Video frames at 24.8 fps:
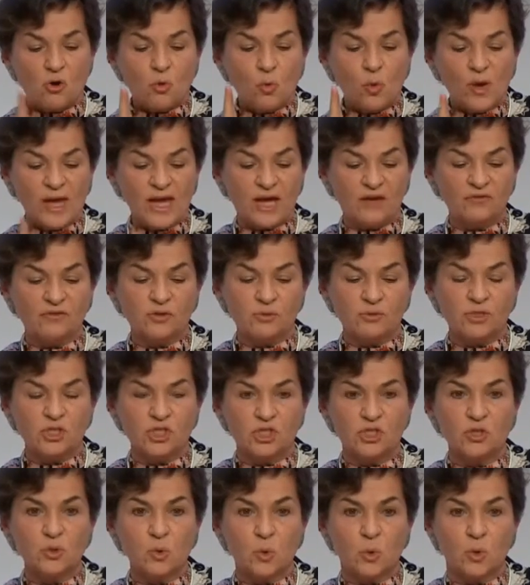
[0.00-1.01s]
We have to
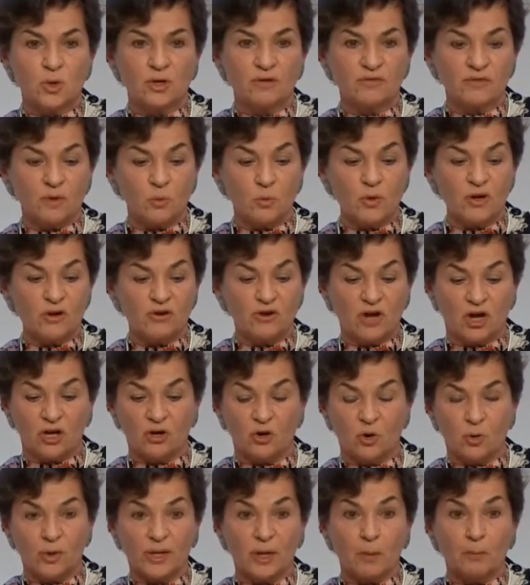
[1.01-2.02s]
ensure that we are not
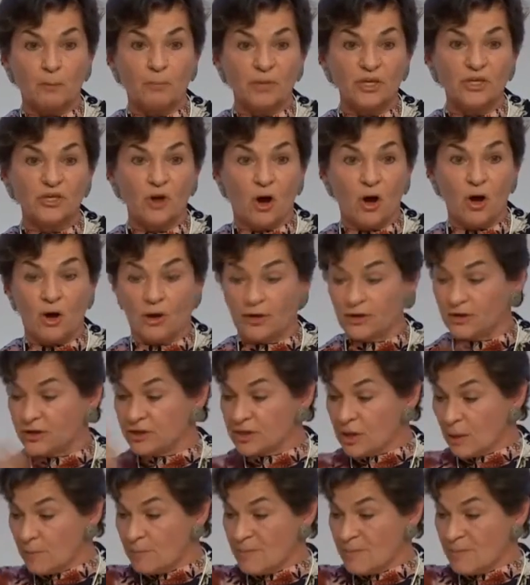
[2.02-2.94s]
going beyond